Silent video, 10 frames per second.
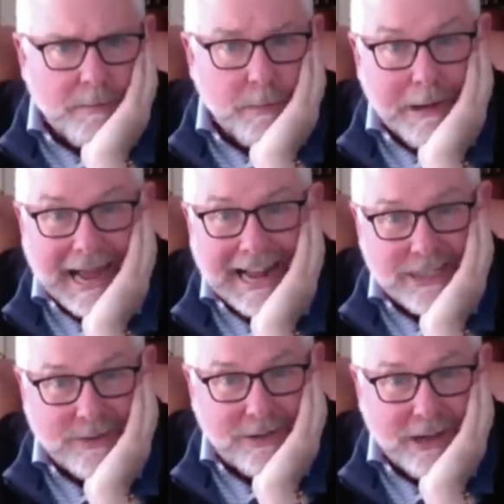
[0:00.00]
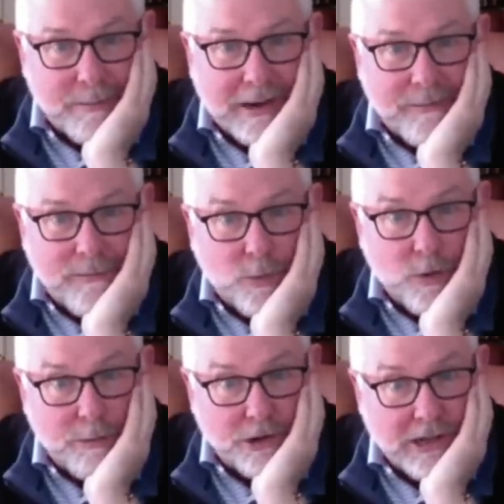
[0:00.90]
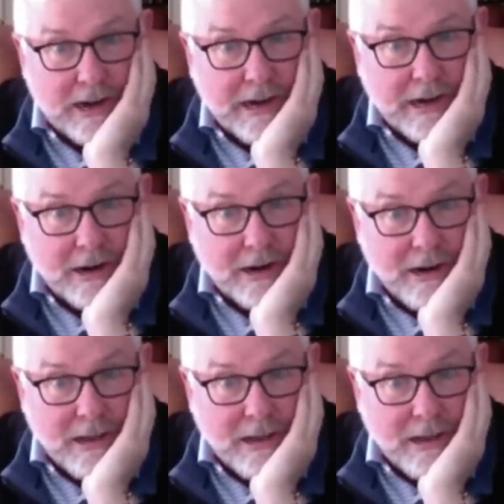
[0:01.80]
Bonds have done about 4% a year.